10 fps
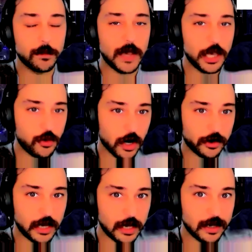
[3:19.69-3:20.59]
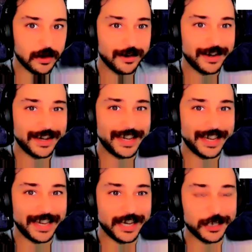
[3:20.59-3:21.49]
patriarchy
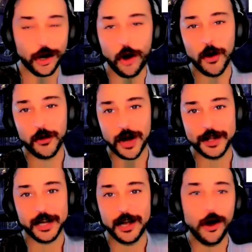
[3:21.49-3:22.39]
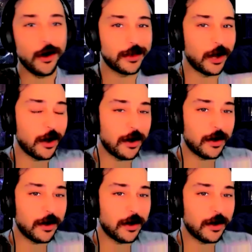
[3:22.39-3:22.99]
is homoerotic. The